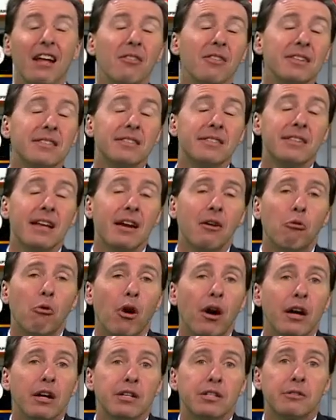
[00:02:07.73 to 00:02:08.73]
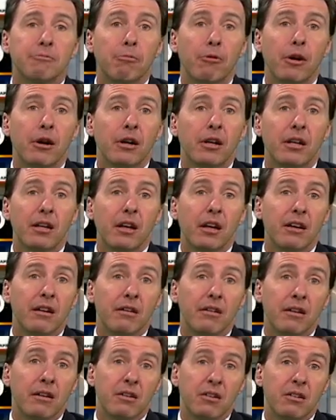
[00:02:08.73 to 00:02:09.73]
At least it's not a wash, Brooke.
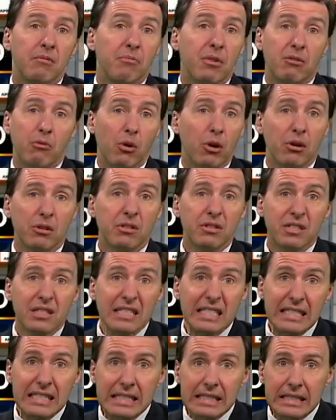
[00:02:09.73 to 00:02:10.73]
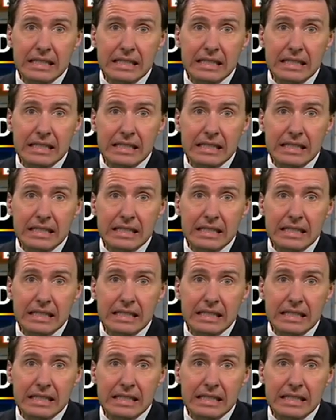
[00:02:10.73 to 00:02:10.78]
It could be worse.